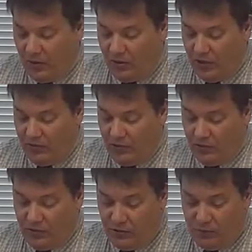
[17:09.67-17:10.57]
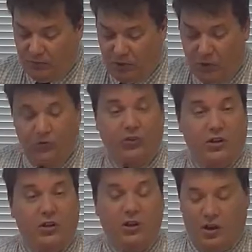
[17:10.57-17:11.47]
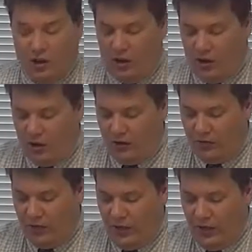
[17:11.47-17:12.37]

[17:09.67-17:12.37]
Iglesias' posting of